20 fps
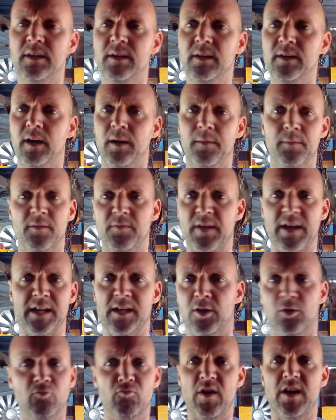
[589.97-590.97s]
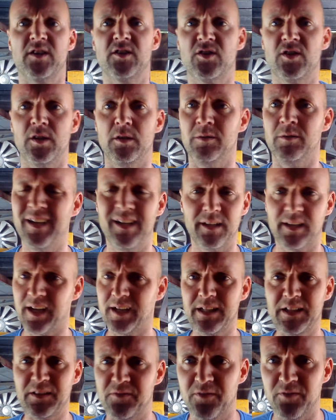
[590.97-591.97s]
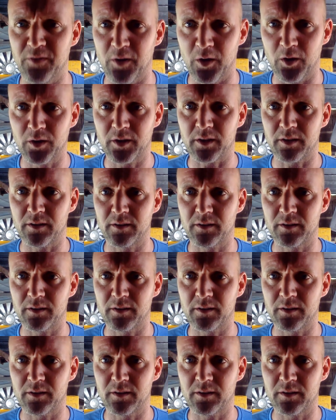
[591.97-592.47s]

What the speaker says: and that they can arrest you. Can they fuck?